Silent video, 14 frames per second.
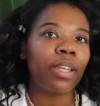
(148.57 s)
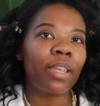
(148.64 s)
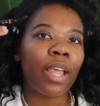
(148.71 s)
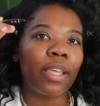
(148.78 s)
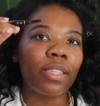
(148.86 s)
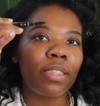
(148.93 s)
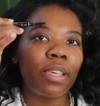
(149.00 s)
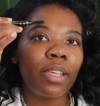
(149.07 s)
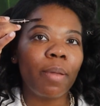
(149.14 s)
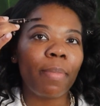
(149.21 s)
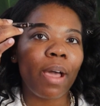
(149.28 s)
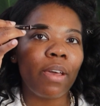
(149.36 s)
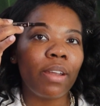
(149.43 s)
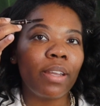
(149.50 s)
Now the thing
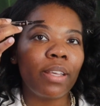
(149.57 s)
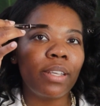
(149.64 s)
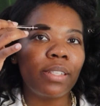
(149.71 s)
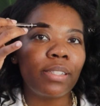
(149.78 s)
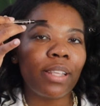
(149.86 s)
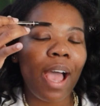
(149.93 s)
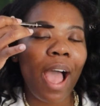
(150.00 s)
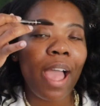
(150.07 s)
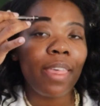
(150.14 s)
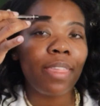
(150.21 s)
about it is, I